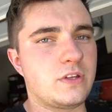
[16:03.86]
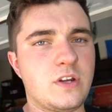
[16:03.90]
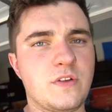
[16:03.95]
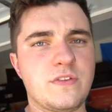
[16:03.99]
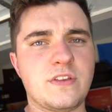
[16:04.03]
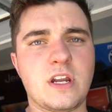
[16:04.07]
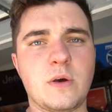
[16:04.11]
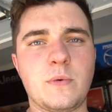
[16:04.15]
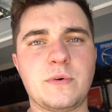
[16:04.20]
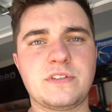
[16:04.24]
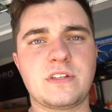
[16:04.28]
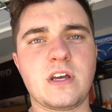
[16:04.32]
you know,
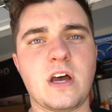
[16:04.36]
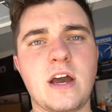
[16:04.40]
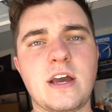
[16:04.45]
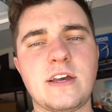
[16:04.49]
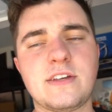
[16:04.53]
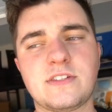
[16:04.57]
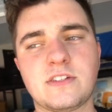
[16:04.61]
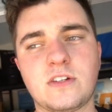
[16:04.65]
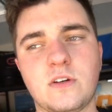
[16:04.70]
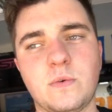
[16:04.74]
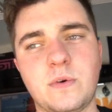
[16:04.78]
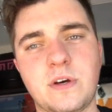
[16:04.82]
that I went to high
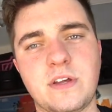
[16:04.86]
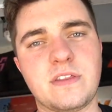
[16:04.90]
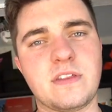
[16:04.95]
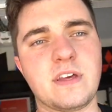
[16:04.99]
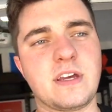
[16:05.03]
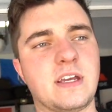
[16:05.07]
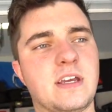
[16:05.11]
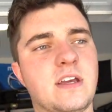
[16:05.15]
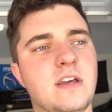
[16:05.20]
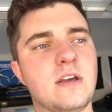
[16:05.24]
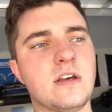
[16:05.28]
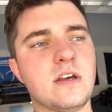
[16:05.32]
school with,
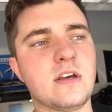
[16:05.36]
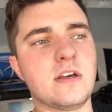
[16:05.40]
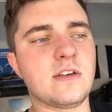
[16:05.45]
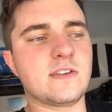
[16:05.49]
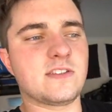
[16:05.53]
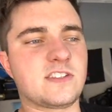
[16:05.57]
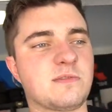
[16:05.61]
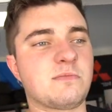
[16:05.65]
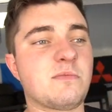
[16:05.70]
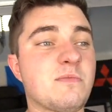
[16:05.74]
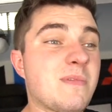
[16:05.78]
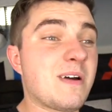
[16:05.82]
like
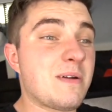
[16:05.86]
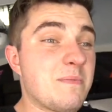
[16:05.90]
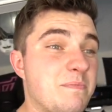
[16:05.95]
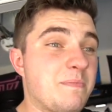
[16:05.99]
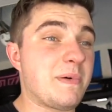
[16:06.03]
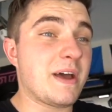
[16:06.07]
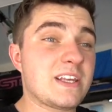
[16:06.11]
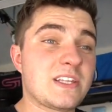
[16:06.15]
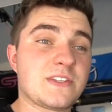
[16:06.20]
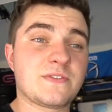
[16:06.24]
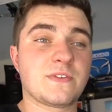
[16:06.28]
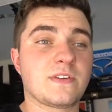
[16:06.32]
some of my
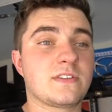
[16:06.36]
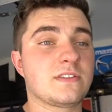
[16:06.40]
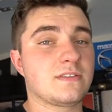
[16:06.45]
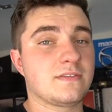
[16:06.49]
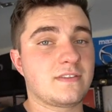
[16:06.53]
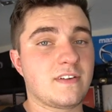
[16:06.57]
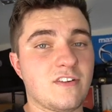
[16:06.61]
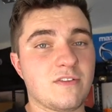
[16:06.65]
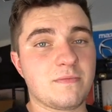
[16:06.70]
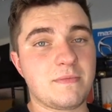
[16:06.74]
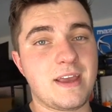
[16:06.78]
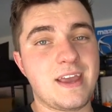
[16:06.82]
best friends
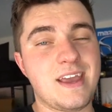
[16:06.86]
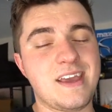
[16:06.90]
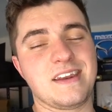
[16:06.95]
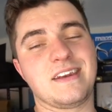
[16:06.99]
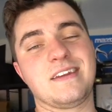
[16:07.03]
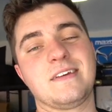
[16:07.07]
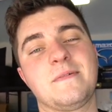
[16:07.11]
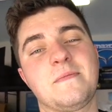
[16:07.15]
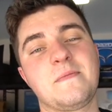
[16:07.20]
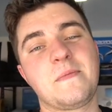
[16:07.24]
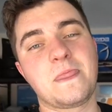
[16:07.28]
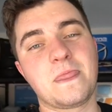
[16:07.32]
I've ever
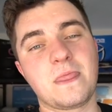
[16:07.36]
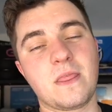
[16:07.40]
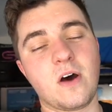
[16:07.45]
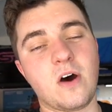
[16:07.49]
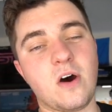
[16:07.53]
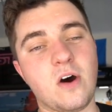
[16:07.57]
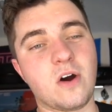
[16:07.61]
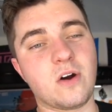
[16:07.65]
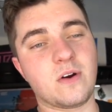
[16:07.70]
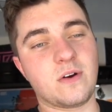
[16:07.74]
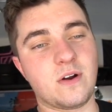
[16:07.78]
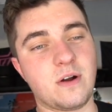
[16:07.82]
made
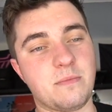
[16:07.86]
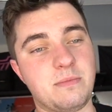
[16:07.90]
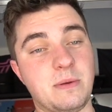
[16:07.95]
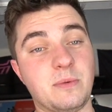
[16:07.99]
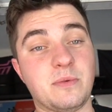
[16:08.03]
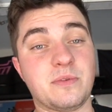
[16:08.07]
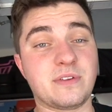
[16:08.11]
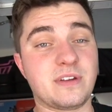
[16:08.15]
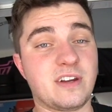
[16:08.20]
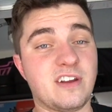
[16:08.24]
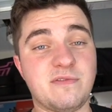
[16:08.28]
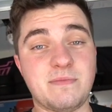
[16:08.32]
are
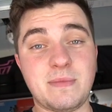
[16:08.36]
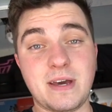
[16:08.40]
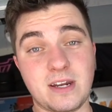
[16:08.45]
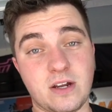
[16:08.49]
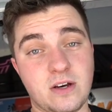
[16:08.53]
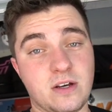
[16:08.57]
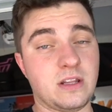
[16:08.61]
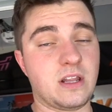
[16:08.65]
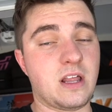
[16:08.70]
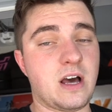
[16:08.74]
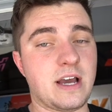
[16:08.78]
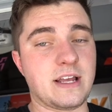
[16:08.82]
people that I've met
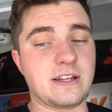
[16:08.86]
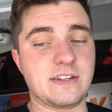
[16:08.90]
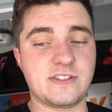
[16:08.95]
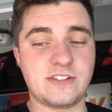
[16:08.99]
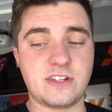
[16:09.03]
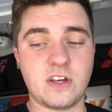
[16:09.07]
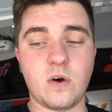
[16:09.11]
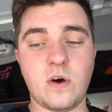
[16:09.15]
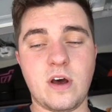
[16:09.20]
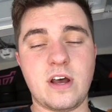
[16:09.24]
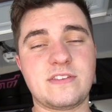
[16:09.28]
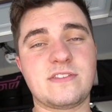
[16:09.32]
online.
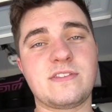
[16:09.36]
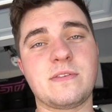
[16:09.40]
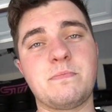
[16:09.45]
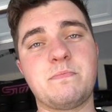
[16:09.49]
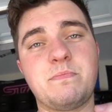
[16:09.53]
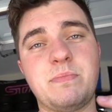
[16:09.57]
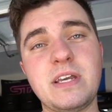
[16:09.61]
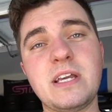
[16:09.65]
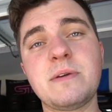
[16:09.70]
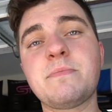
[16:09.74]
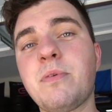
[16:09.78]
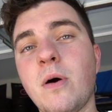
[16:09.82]
So it's a
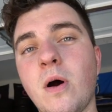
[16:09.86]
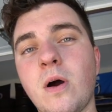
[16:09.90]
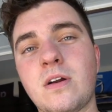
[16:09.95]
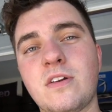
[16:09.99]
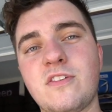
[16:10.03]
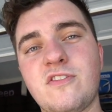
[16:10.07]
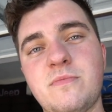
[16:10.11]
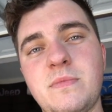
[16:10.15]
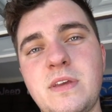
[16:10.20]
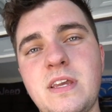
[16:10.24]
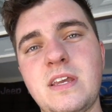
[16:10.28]
big part of